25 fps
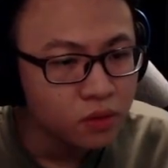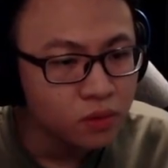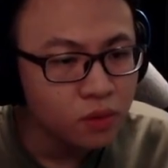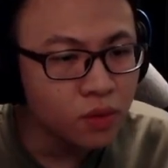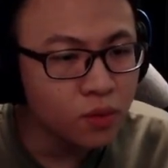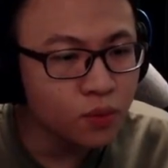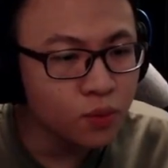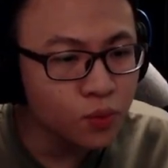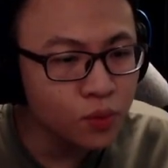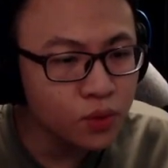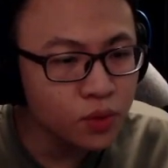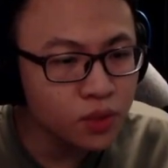
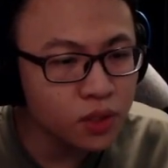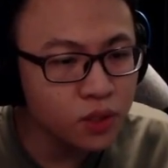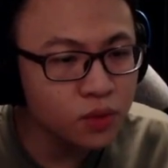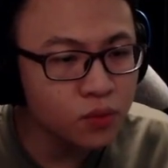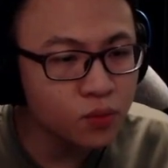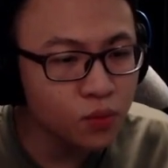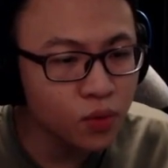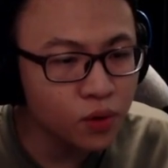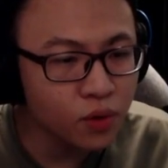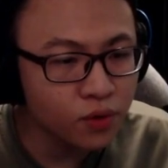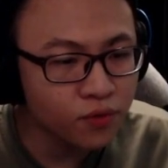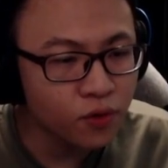What
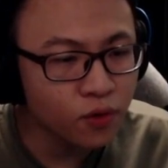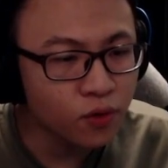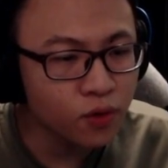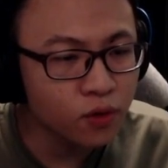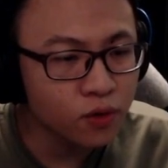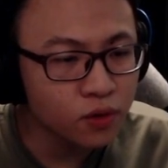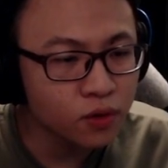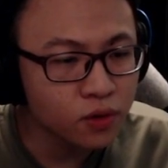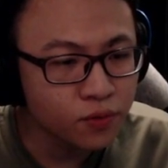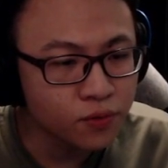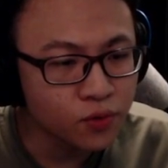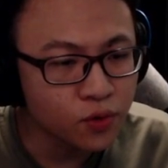wouldn't work
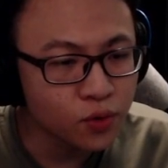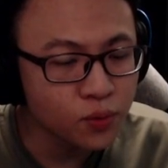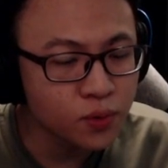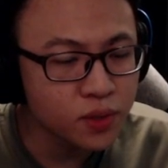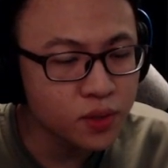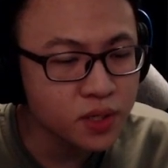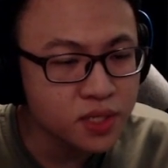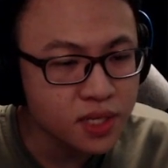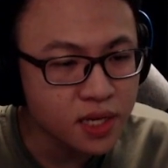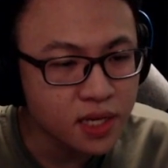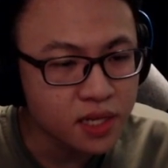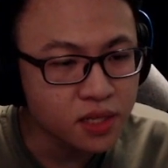for the
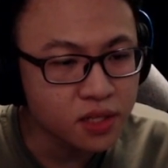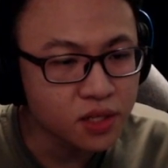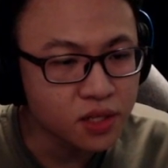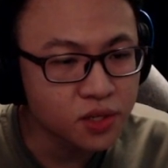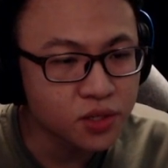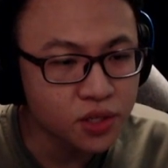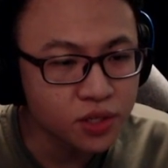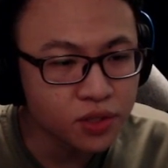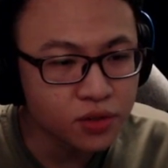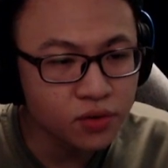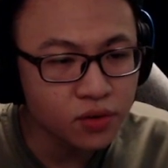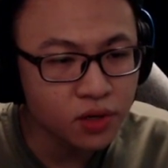viewers then? The
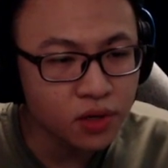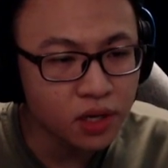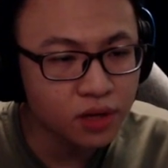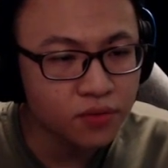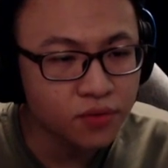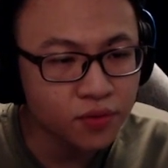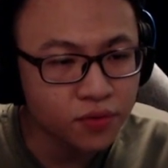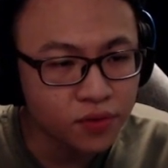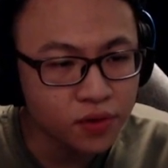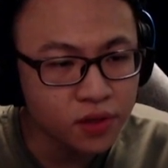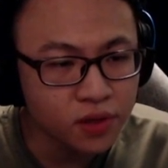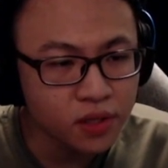general
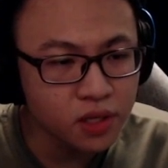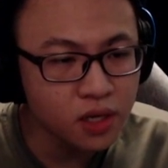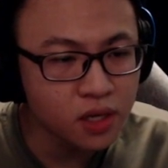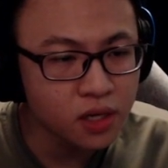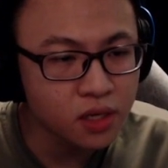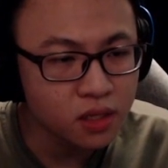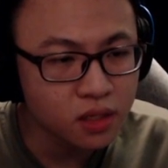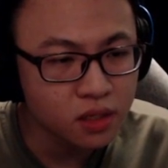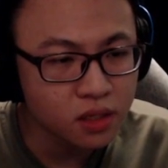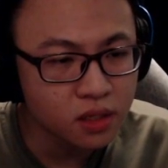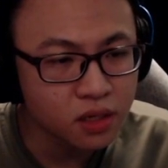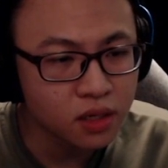length of it?
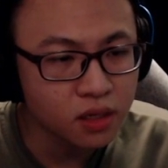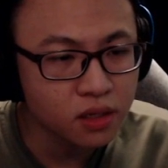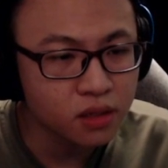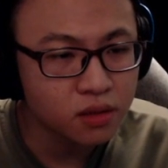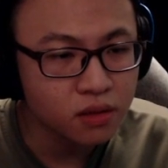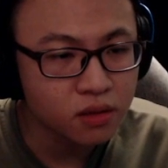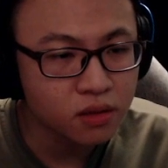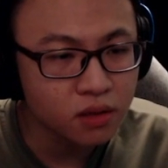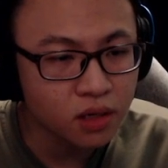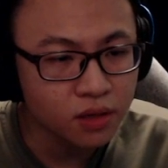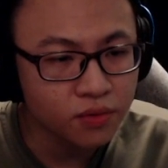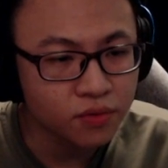Yeah,
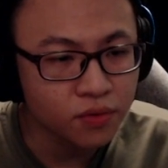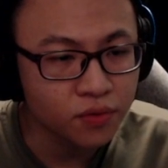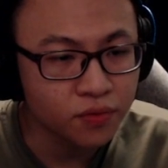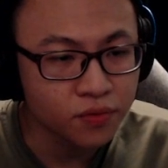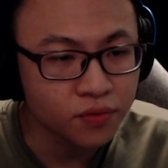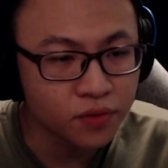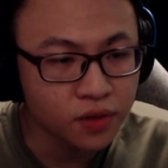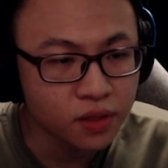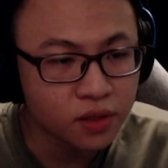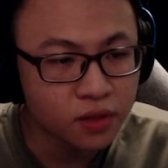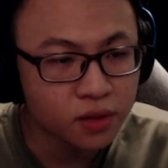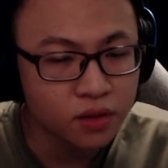the length
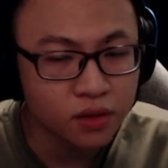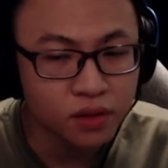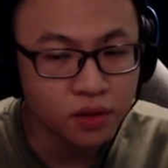of it.